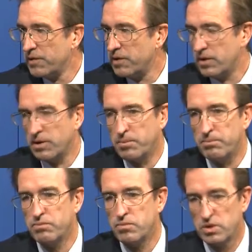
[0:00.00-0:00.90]
Well,
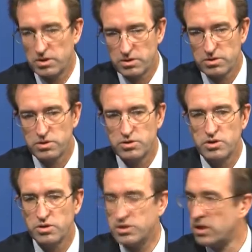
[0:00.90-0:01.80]
let me
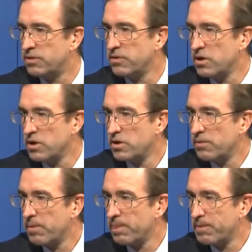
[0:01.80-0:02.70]
ask you, what do you mean
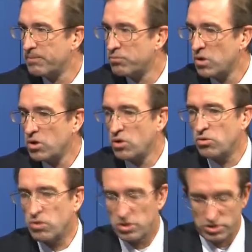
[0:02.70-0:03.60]
by that in terms of,
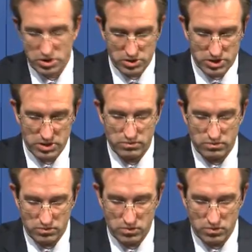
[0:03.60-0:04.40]
freeing up